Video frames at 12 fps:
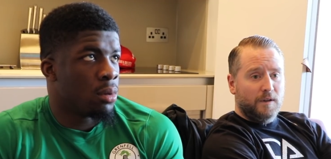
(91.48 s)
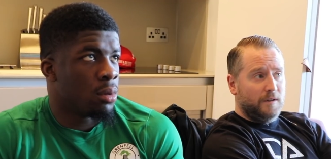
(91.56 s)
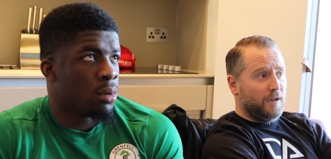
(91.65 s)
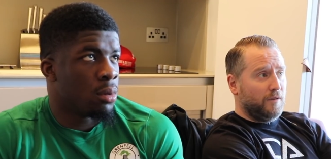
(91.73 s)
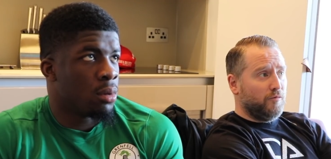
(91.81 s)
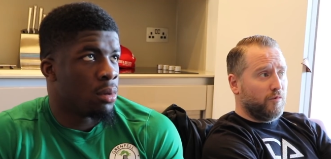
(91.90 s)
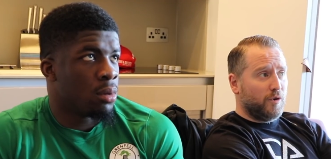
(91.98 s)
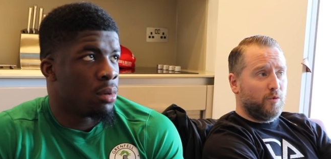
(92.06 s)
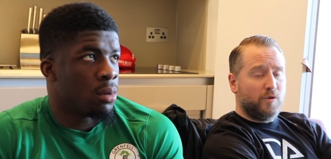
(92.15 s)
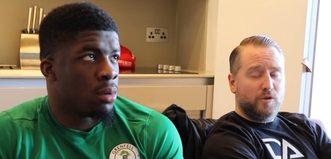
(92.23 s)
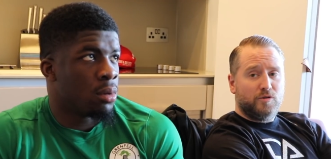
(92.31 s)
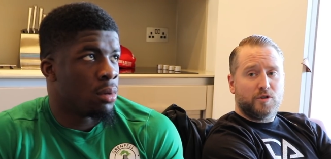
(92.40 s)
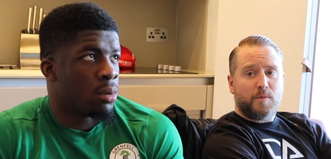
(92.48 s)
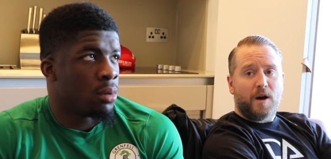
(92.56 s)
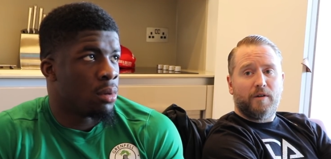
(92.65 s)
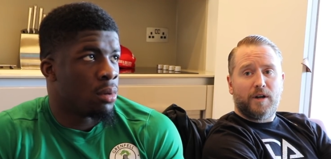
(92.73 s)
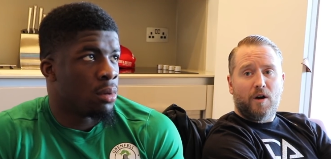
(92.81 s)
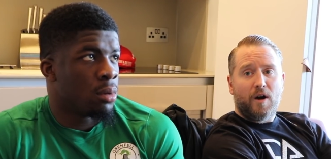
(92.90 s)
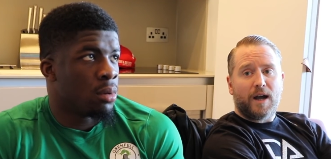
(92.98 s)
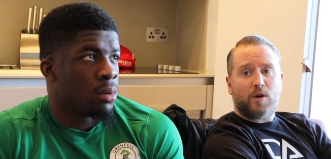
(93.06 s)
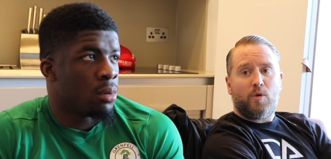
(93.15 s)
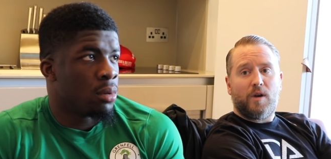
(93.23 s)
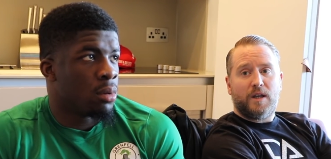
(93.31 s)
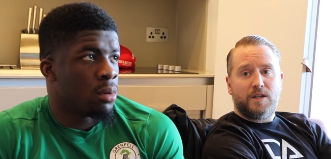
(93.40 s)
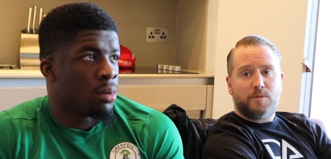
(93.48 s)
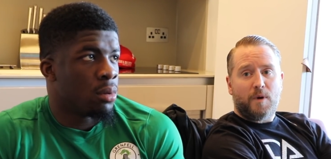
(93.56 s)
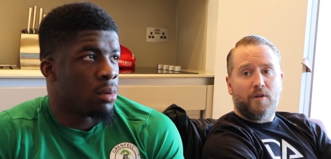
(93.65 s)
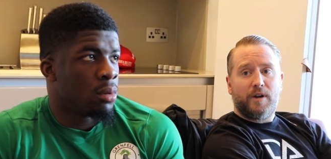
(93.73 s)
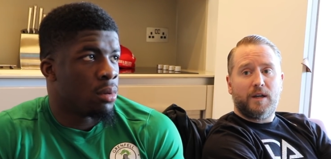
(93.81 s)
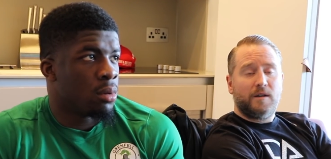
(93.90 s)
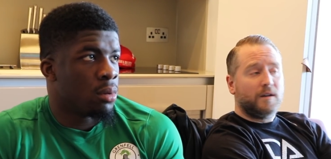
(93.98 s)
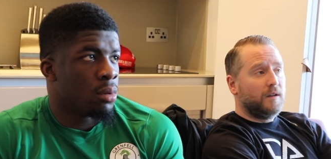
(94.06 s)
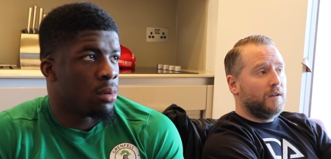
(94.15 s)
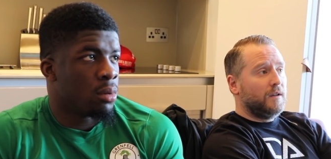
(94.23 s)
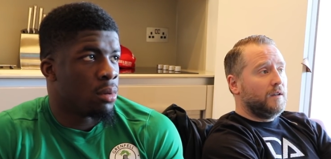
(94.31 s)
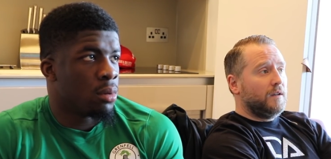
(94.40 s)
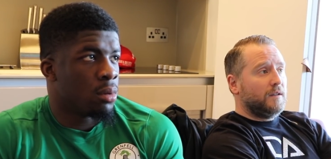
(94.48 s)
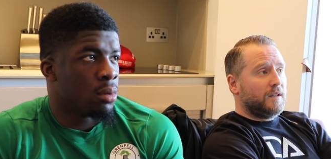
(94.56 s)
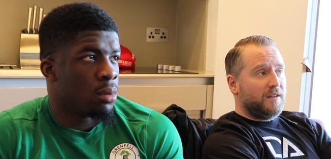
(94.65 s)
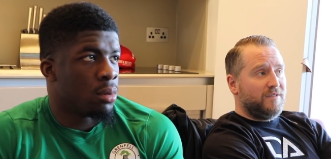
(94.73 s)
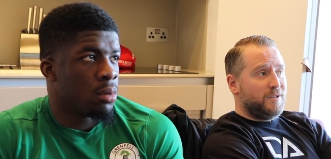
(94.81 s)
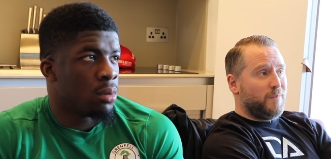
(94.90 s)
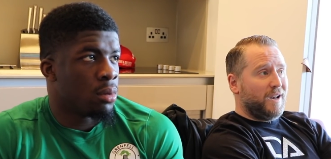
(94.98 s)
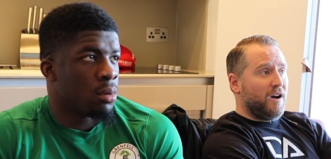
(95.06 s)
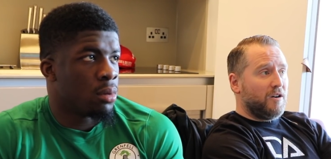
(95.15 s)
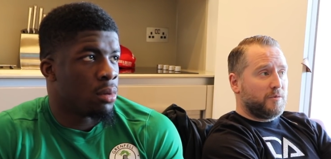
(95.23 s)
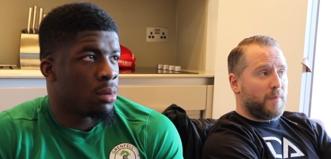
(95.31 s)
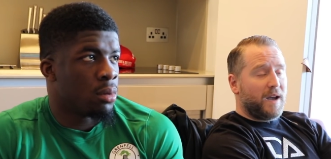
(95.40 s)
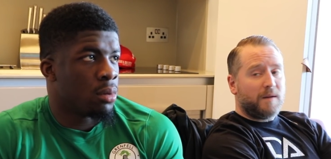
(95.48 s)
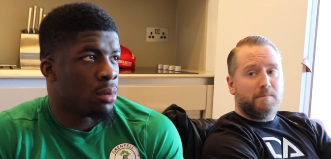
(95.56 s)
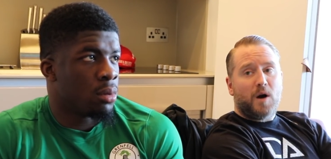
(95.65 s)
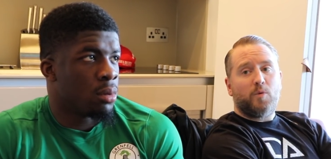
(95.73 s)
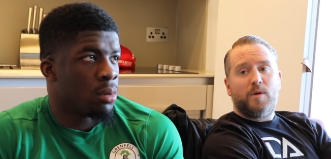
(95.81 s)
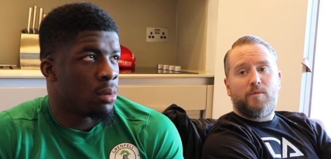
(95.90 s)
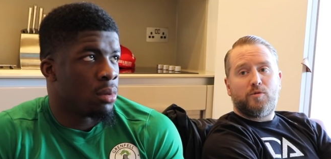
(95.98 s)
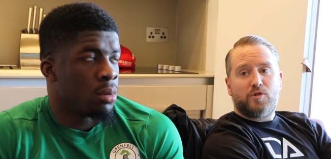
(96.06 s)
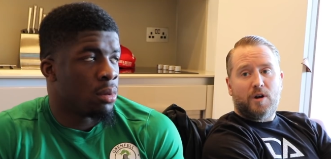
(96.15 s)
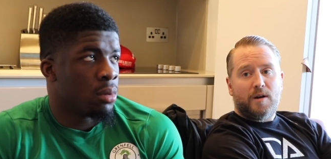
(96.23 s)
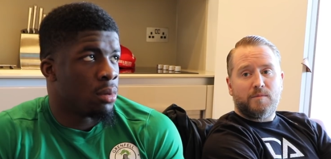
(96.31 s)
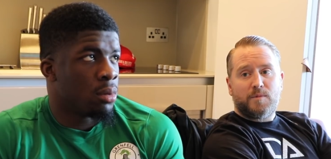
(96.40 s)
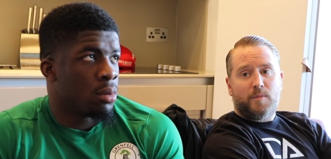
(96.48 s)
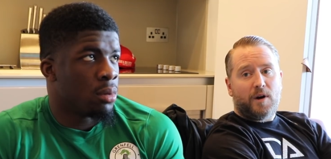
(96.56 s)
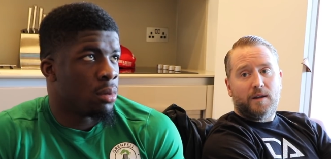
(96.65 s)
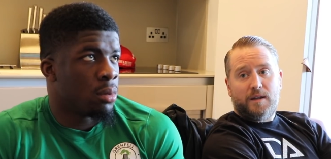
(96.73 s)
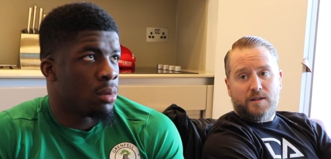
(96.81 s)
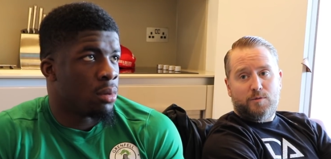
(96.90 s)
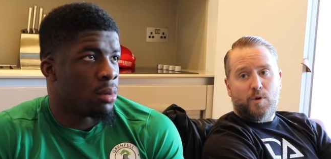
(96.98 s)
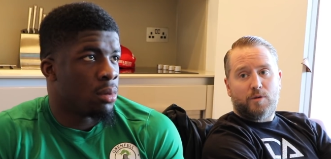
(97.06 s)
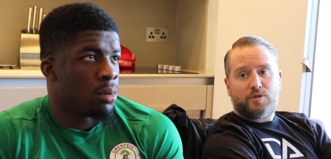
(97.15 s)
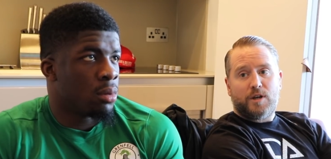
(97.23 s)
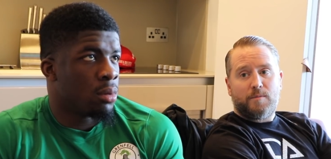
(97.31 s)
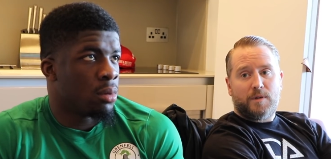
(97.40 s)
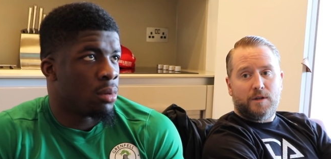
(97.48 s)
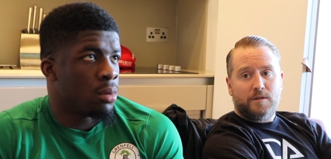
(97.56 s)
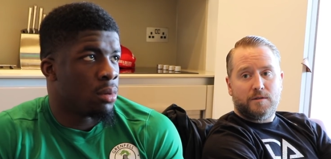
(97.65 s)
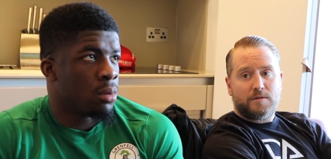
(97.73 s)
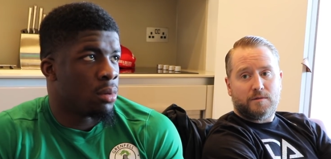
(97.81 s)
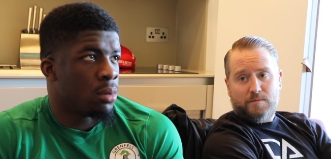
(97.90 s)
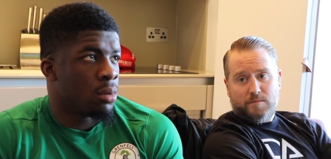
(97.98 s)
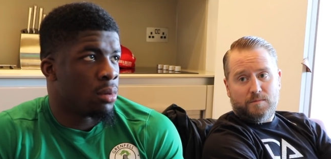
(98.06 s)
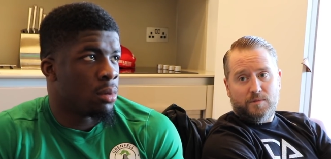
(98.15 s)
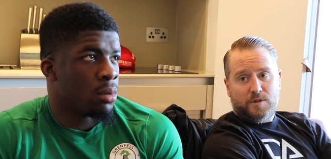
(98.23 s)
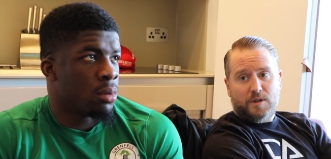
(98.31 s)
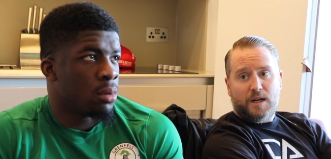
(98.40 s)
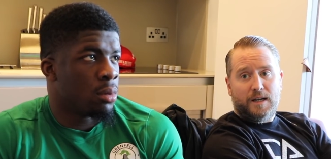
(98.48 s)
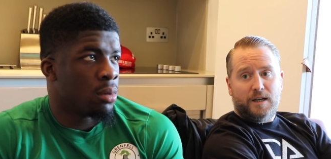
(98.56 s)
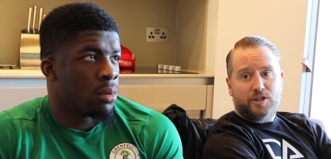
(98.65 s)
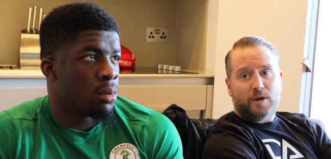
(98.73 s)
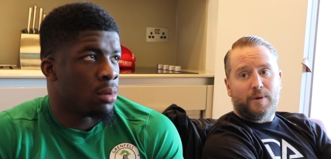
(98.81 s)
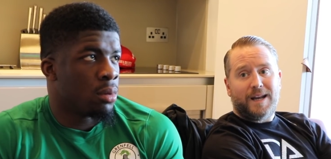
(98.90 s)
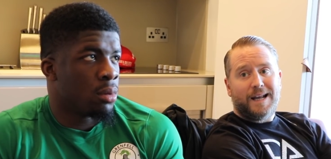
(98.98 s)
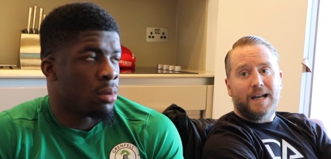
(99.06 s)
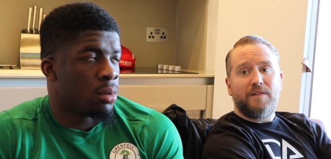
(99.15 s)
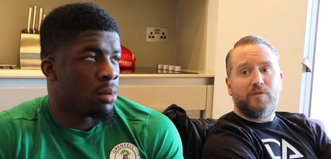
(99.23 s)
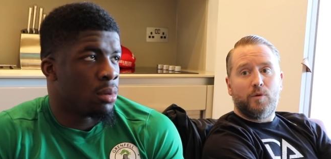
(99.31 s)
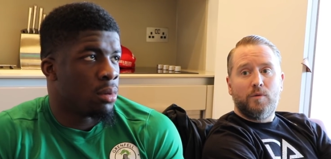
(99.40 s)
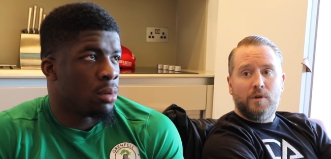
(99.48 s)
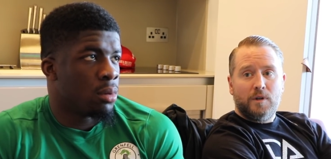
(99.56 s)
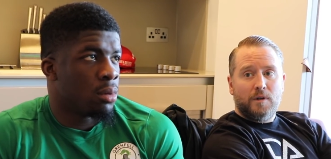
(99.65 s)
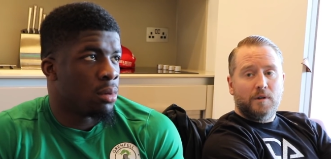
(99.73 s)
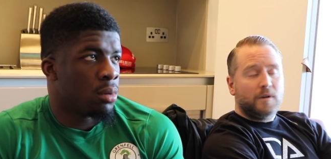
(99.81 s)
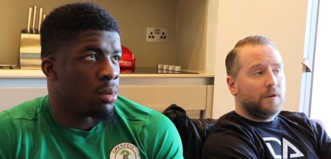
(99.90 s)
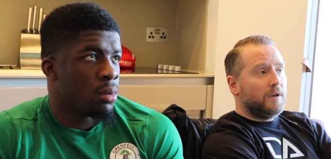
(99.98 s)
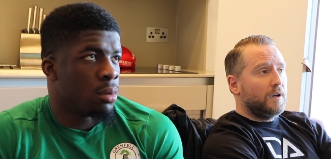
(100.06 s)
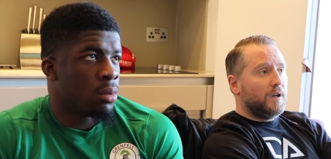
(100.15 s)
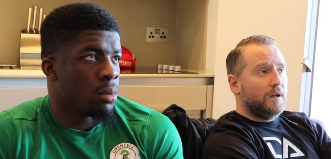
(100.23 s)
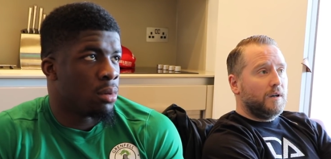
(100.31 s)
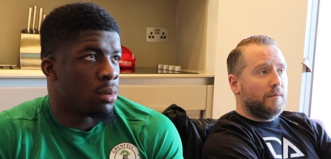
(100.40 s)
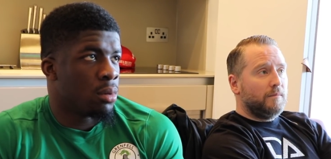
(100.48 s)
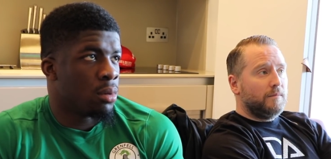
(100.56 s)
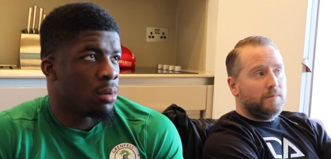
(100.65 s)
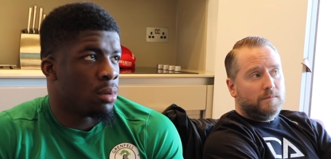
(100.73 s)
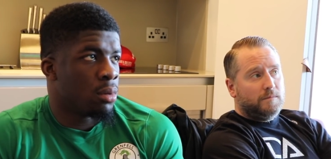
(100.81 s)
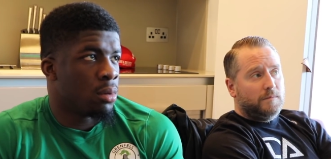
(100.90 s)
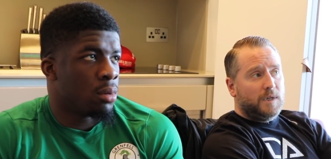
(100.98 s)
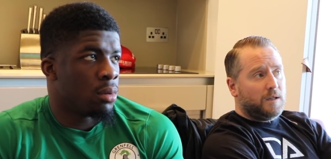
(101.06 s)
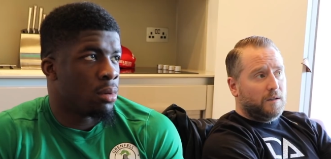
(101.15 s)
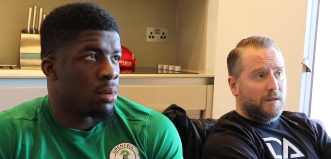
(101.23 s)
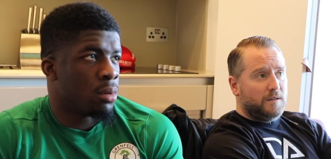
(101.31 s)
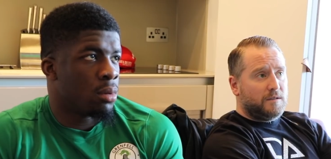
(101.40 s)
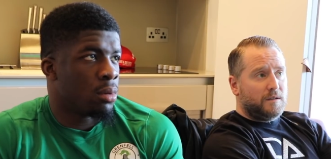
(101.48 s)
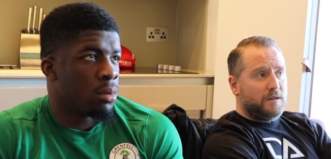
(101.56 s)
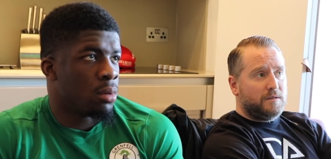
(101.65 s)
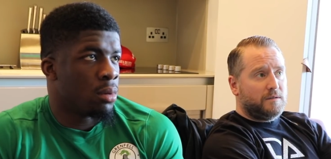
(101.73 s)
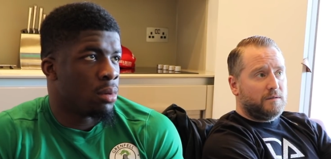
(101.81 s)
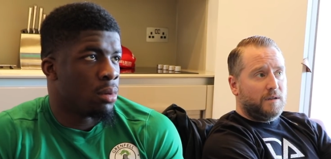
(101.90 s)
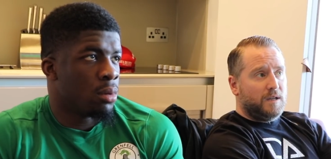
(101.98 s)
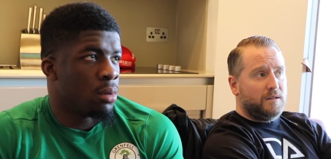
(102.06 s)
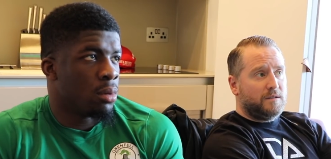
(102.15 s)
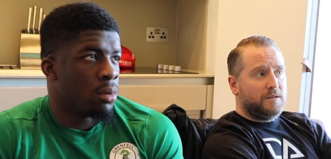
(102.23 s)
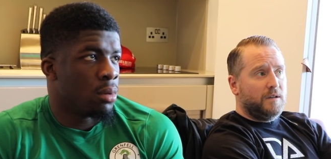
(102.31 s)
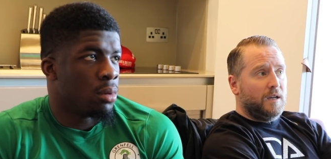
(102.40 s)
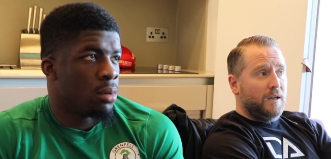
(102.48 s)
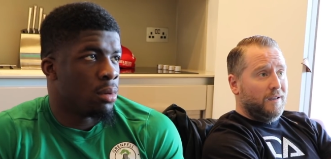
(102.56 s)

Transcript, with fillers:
Speaker 1: you know, real good sparring, high quality sparring. David's been asked back multiple times by these world champions, which is clearly showing our level. Um, yeah, it's, it's, it's,